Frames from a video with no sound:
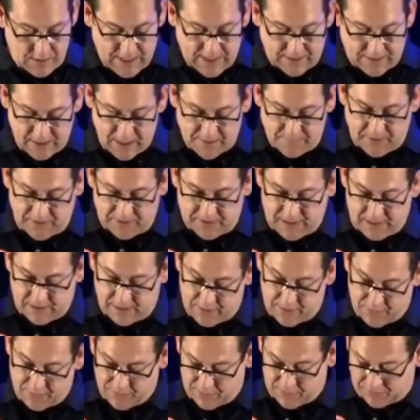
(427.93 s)
And let me
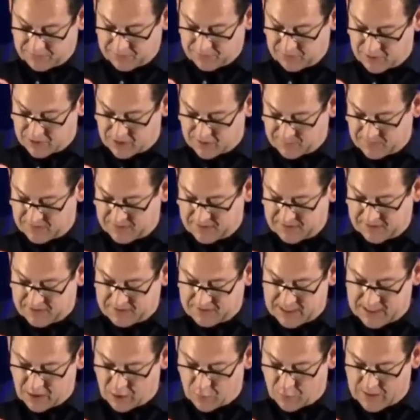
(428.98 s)
tell you, those alarms did
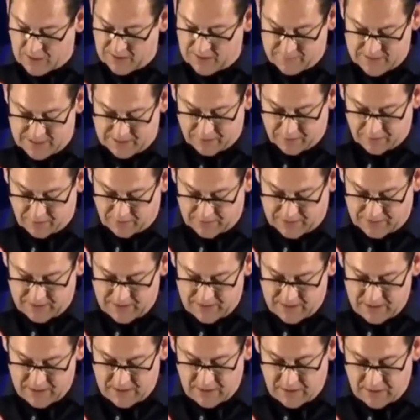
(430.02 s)
sound quite regularly.
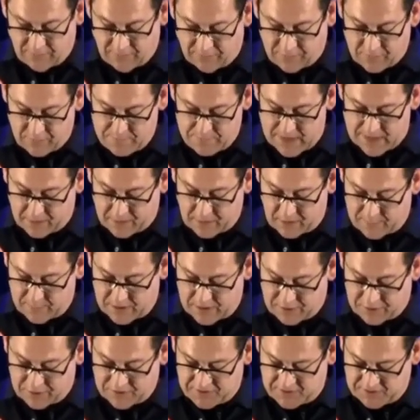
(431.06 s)
From medical
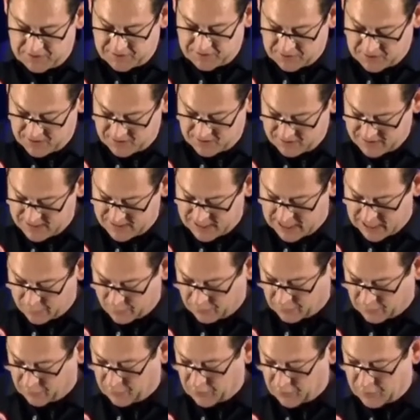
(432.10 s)
emergencies,
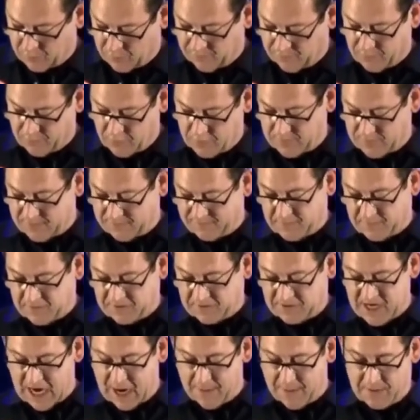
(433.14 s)
our crew performed the
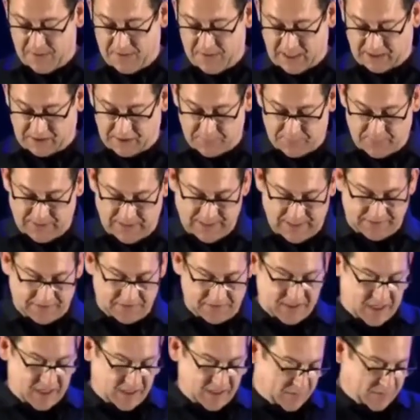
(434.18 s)
first appendectomy at
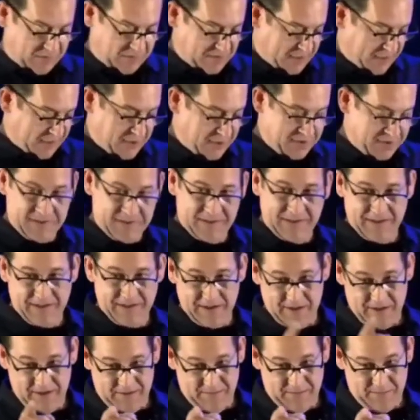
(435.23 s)
the South Pole Station.
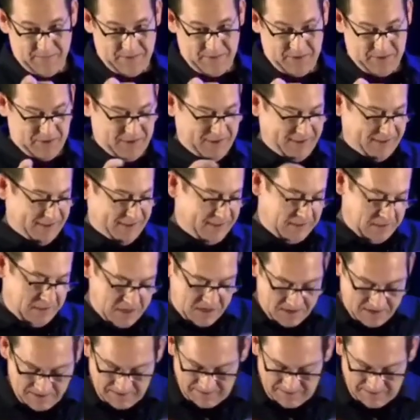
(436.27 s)
She did it.